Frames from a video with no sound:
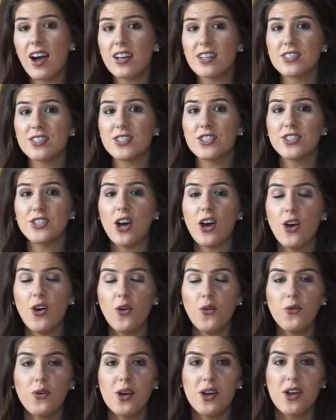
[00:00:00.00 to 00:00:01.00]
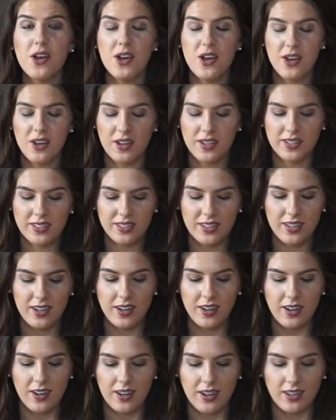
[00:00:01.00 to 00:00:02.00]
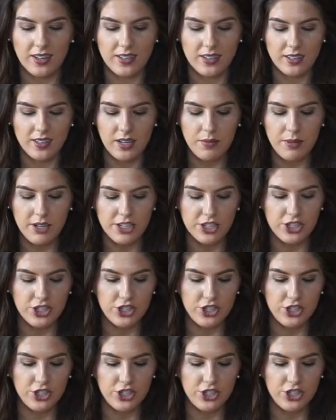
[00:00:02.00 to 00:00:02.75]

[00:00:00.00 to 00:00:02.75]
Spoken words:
So, let me just